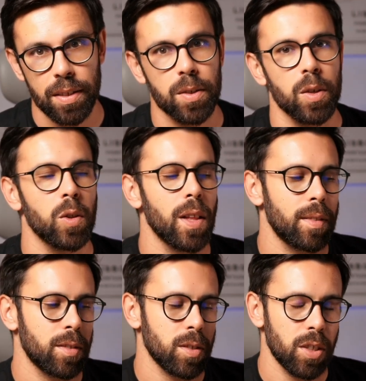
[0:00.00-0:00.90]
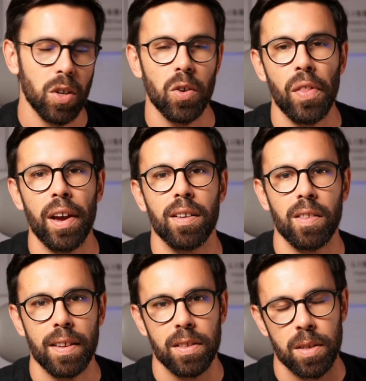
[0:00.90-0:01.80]
So let's go there,
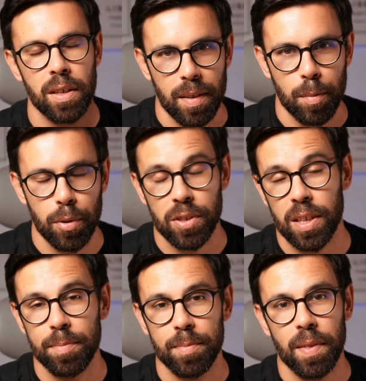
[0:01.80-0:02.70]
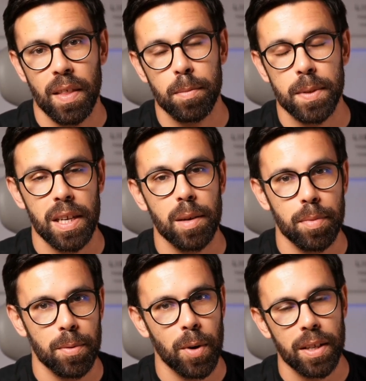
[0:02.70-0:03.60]
let's put some thumbs
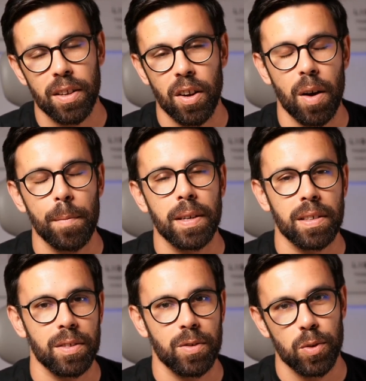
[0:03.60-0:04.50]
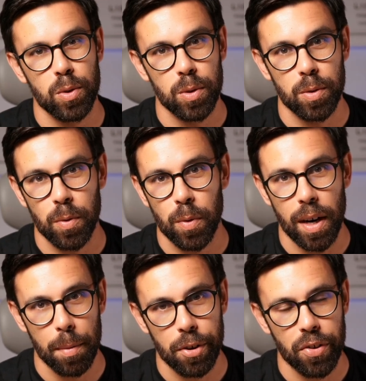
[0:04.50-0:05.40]
up, write a comment, do
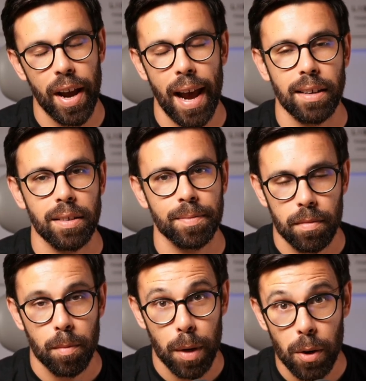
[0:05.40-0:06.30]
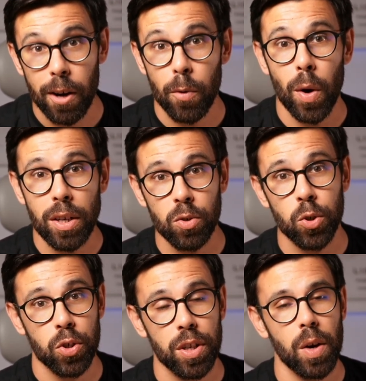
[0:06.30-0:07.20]
whatever you can. But what you
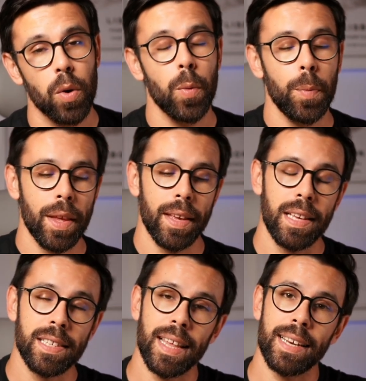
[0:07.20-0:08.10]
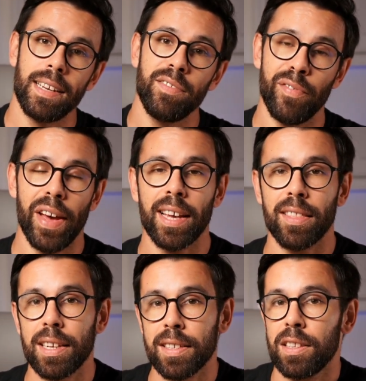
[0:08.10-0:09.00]
should know is that, in fact,
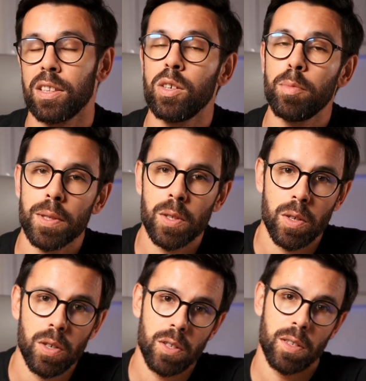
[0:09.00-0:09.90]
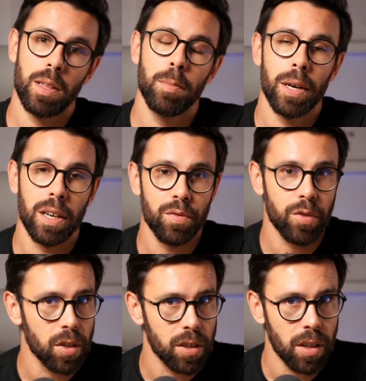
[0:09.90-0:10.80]
there's an open source debugger
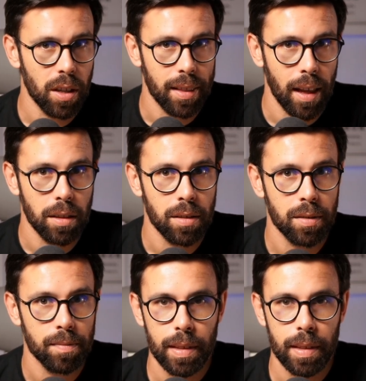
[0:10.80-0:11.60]
for .NET.